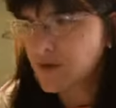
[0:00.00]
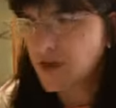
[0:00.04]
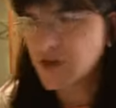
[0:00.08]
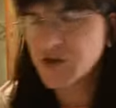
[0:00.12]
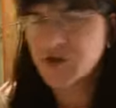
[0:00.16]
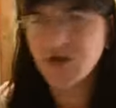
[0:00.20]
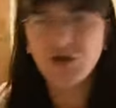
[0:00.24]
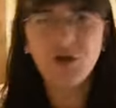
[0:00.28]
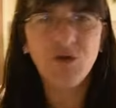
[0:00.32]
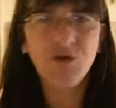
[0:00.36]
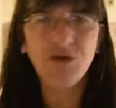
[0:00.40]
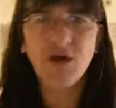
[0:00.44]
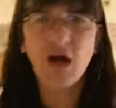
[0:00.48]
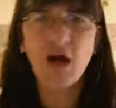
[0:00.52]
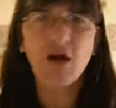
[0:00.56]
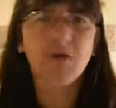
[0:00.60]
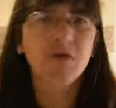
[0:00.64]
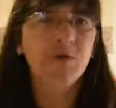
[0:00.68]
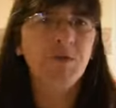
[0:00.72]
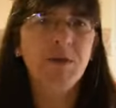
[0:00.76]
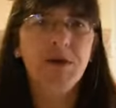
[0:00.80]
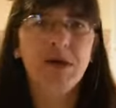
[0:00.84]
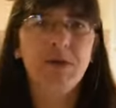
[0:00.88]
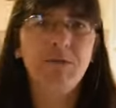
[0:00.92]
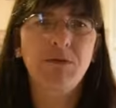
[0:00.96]
Two
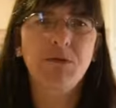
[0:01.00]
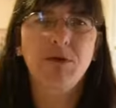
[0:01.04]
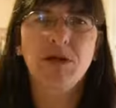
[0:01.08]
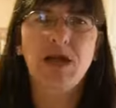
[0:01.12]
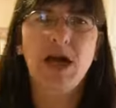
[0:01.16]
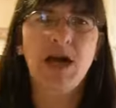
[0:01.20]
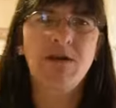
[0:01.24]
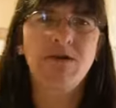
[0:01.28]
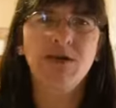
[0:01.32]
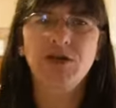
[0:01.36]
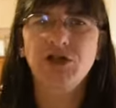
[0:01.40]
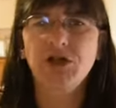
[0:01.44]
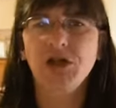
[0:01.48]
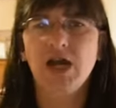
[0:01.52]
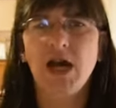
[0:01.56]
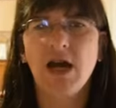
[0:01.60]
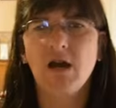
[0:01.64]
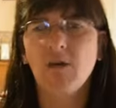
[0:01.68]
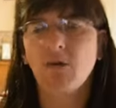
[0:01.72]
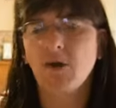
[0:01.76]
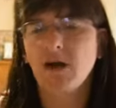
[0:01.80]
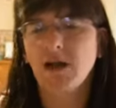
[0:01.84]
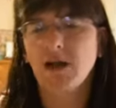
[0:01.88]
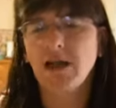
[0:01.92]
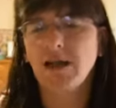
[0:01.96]
daft people have a chat
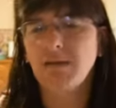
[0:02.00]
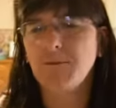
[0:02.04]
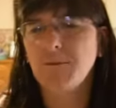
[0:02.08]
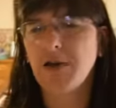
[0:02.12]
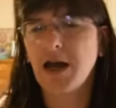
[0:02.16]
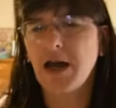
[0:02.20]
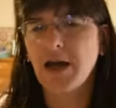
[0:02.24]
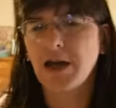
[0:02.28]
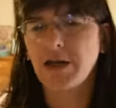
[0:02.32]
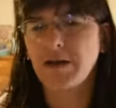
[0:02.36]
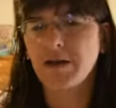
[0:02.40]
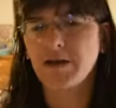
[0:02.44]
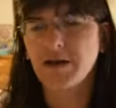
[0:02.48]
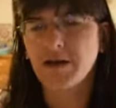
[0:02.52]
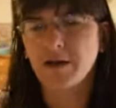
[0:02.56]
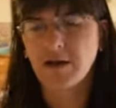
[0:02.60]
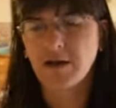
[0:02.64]
while they paint.